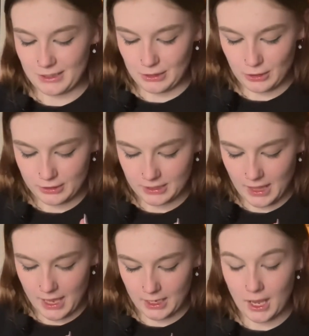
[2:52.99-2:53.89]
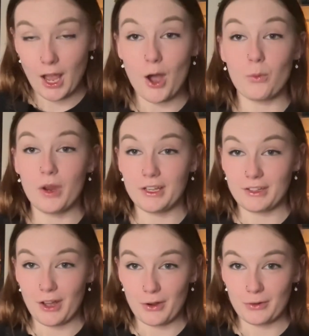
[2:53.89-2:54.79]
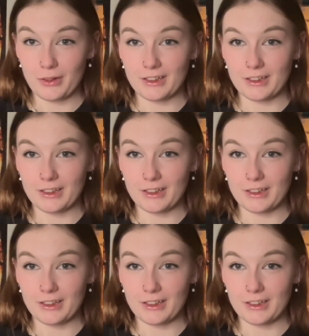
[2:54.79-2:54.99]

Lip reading: looked like a window.